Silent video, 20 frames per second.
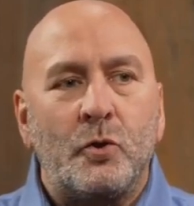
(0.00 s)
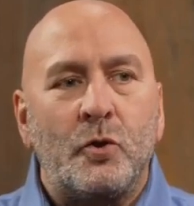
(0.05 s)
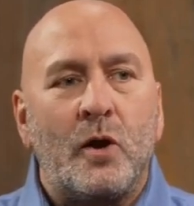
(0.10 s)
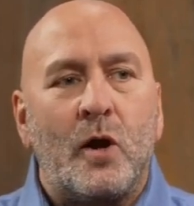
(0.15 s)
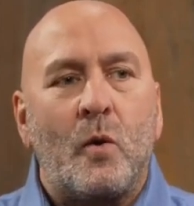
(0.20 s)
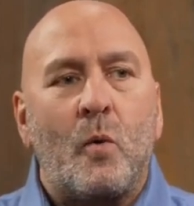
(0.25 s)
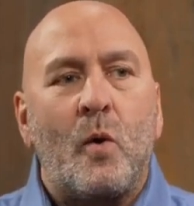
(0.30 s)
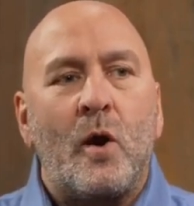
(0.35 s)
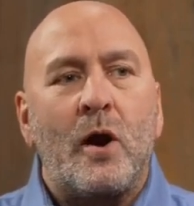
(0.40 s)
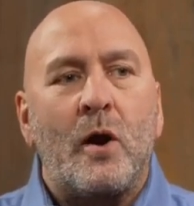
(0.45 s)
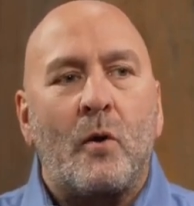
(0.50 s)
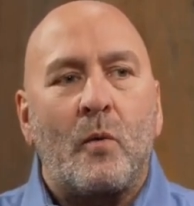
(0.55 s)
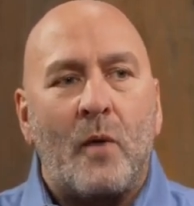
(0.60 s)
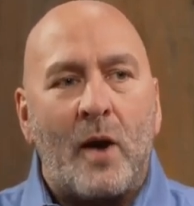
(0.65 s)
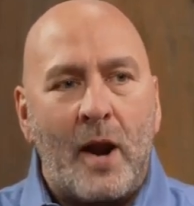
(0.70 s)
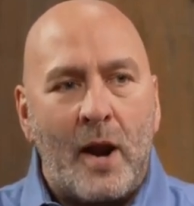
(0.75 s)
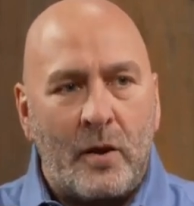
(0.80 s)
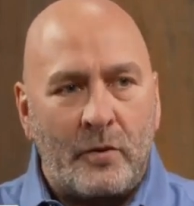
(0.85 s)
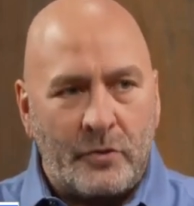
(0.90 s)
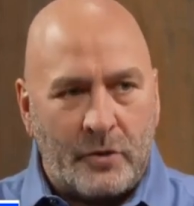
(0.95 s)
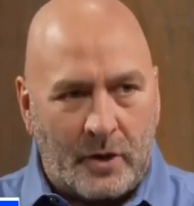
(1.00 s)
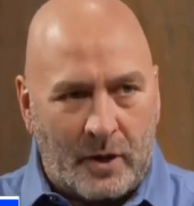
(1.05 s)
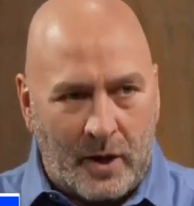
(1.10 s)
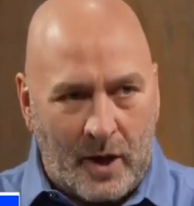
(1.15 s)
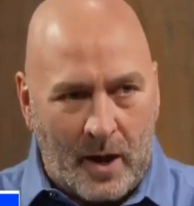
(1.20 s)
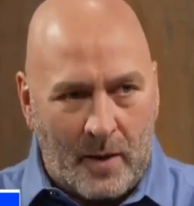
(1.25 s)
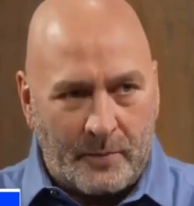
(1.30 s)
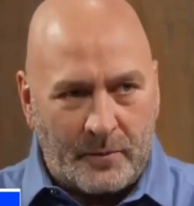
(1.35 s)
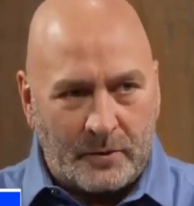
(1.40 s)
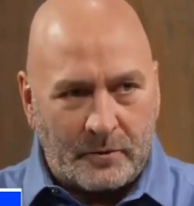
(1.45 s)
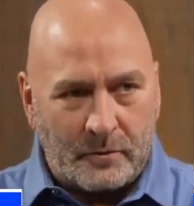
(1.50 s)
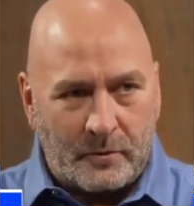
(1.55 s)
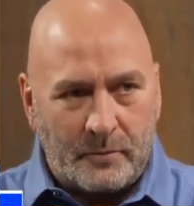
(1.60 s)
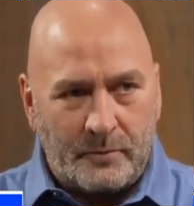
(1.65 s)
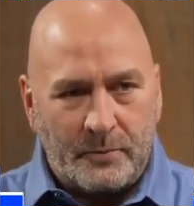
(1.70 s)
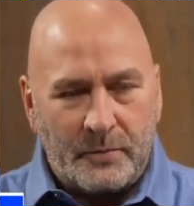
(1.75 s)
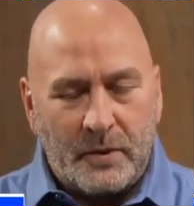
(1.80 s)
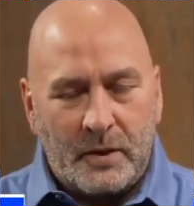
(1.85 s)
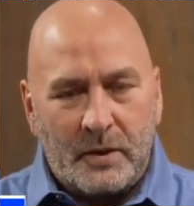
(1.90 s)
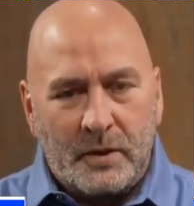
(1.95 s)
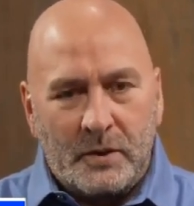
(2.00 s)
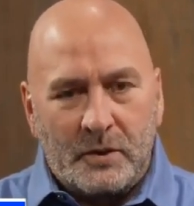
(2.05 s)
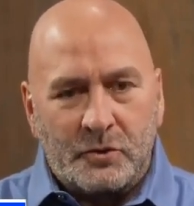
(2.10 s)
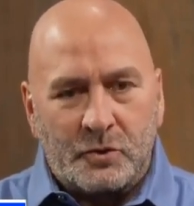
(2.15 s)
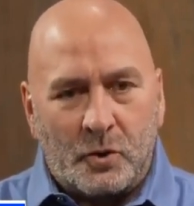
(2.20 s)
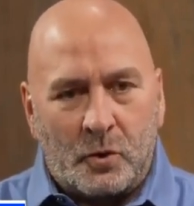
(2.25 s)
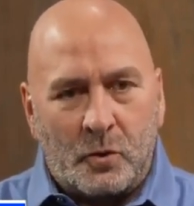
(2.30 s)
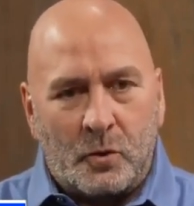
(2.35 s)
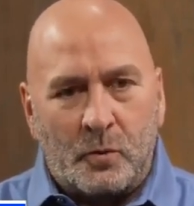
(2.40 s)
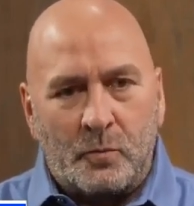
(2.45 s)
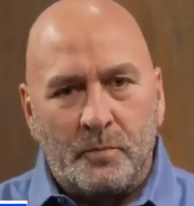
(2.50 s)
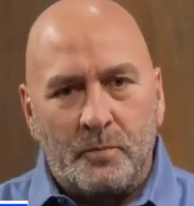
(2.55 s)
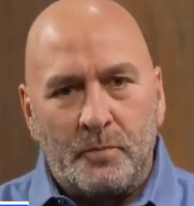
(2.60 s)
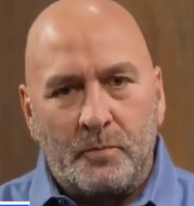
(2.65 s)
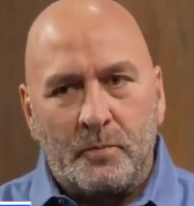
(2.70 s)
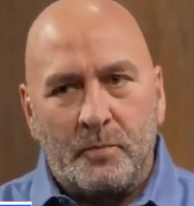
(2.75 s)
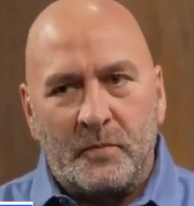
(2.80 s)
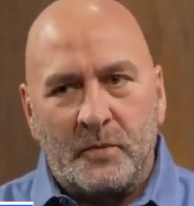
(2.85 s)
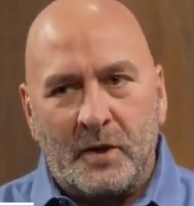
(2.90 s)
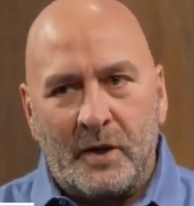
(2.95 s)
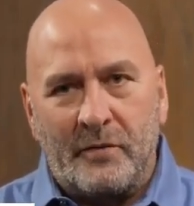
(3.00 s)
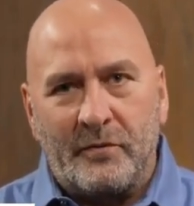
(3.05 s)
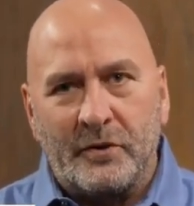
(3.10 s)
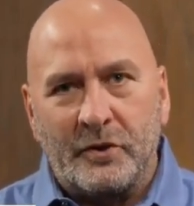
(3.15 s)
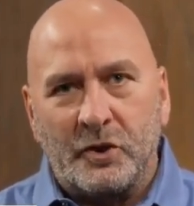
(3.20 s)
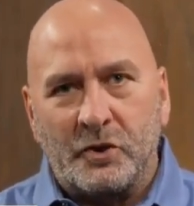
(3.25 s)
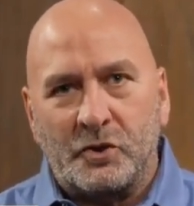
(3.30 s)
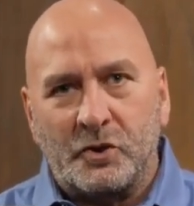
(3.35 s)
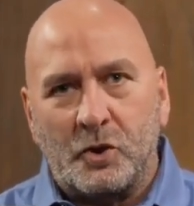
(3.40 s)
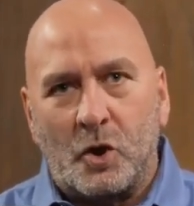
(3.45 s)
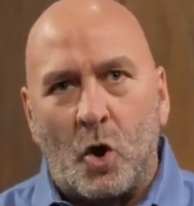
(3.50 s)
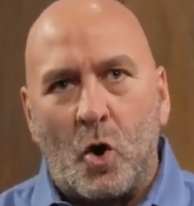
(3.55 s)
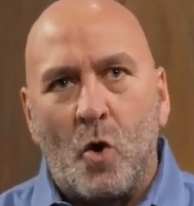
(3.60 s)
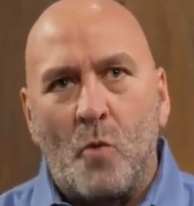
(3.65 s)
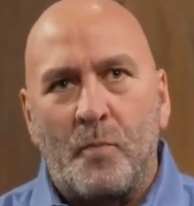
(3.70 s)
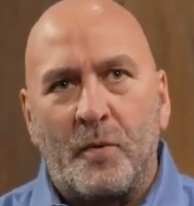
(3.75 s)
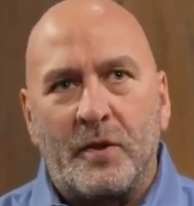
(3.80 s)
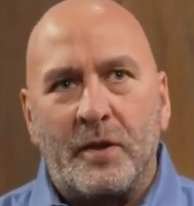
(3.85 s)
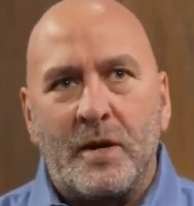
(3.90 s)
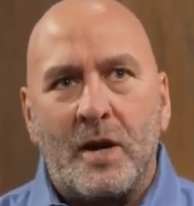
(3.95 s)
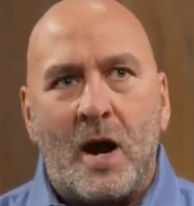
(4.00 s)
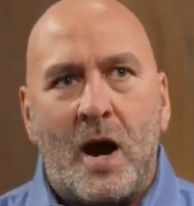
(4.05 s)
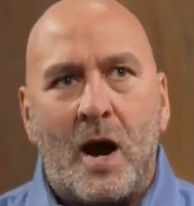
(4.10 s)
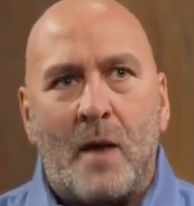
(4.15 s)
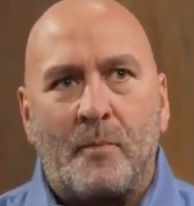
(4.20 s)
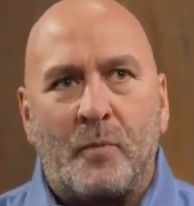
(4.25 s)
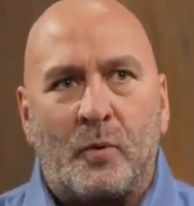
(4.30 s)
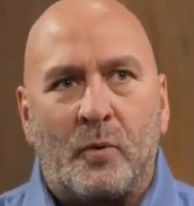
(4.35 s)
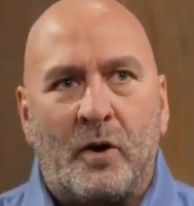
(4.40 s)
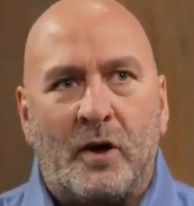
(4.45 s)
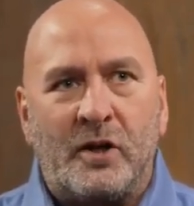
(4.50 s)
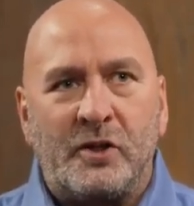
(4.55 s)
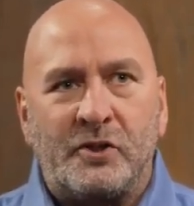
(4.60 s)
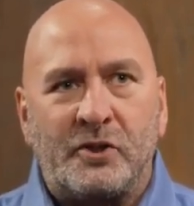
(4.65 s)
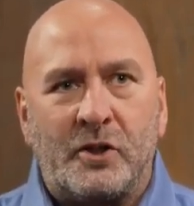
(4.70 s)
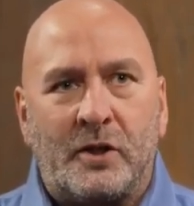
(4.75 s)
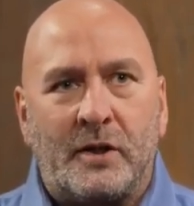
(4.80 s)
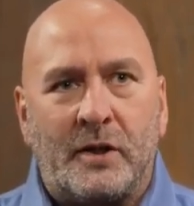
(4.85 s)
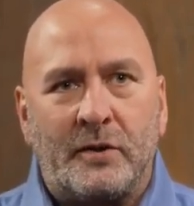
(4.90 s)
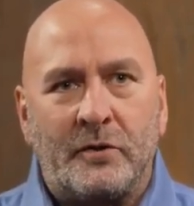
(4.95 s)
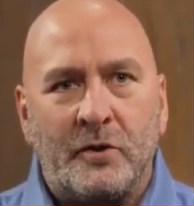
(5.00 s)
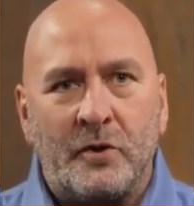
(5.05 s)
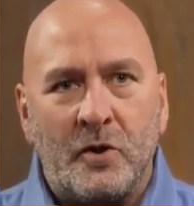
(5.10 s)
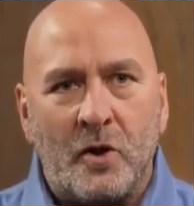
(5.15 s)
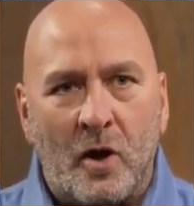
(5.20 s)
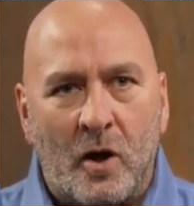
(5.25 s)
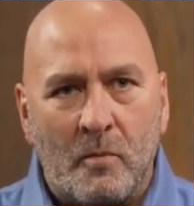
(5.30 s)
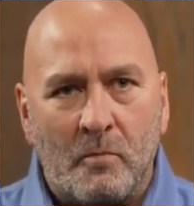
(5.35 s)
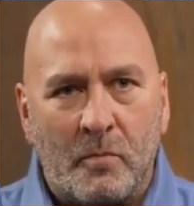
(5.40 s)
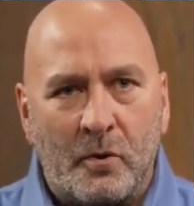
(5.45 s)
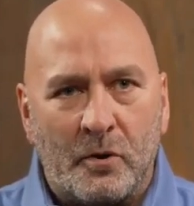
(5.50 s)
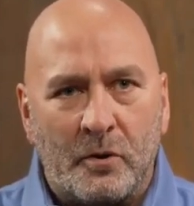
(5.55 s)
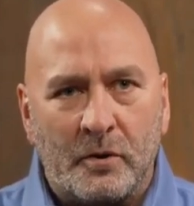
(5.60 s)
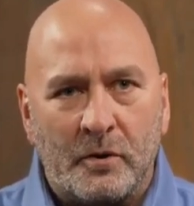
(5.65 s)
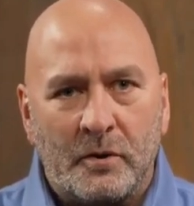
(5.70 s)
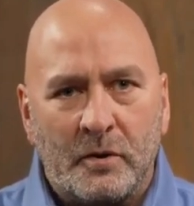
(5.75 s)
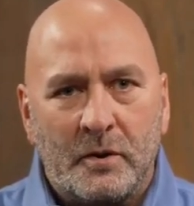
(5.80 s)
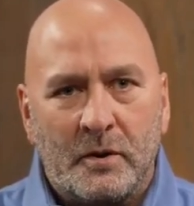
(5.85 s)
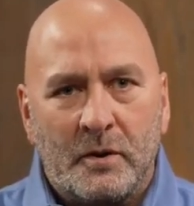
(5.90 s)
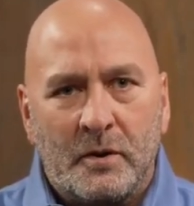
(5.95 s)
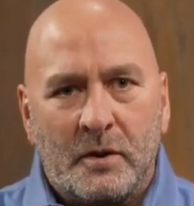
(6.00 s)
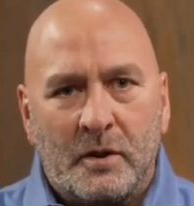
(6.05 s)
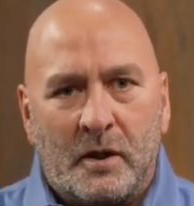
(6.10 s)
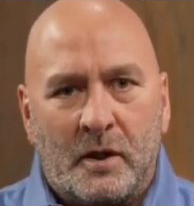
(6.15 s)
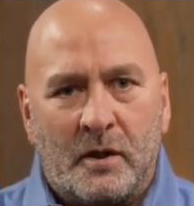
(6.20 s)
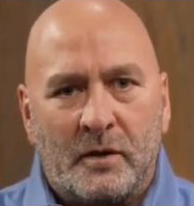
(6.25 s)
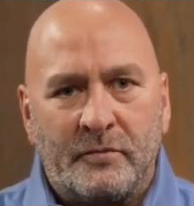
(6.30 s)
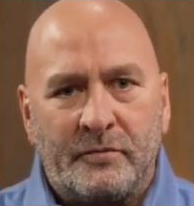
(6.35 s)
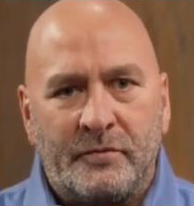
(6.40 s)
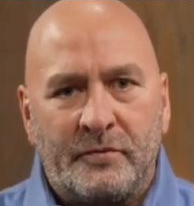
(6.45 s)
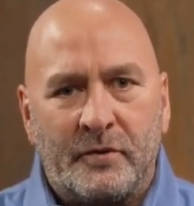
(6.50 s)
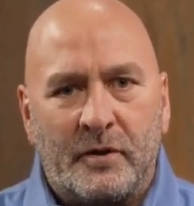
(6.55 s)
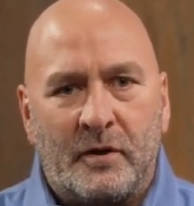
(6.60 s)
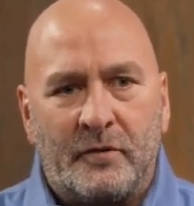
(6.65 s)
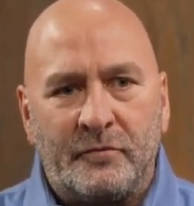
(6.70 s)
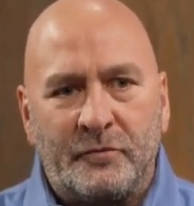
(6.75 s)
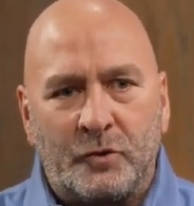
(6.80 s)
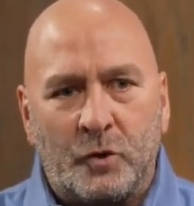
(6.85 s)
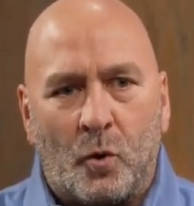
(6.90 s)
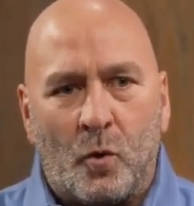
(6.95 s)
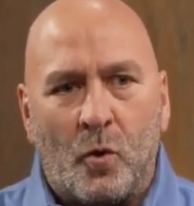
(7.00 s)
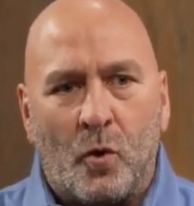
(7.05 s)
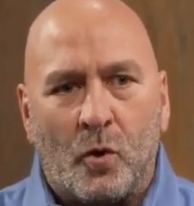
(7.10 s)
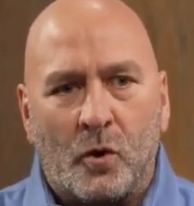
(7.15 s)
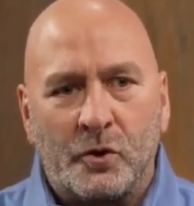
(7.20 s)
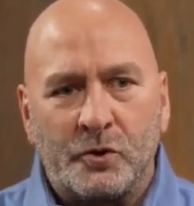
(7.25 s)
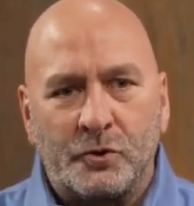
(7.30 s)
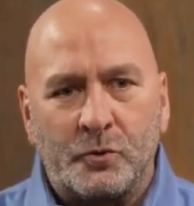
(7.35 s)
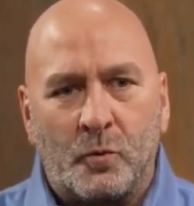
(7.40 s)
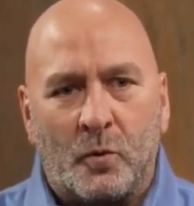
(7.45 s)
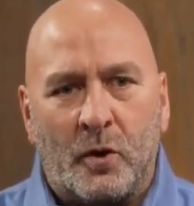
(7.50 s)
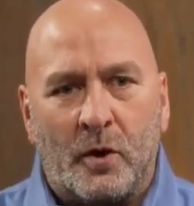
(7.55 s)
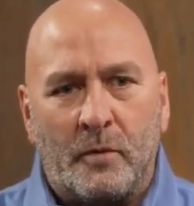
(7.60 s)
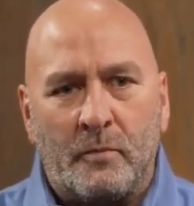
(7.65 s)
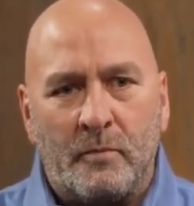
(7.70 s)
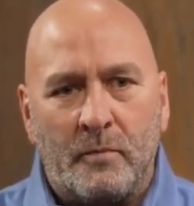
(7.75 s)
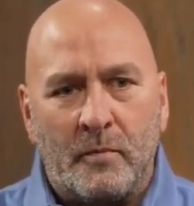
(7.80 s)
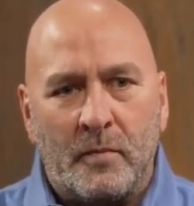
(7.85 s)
their way around the Capitol. So given the scope of the operation and the number of doors where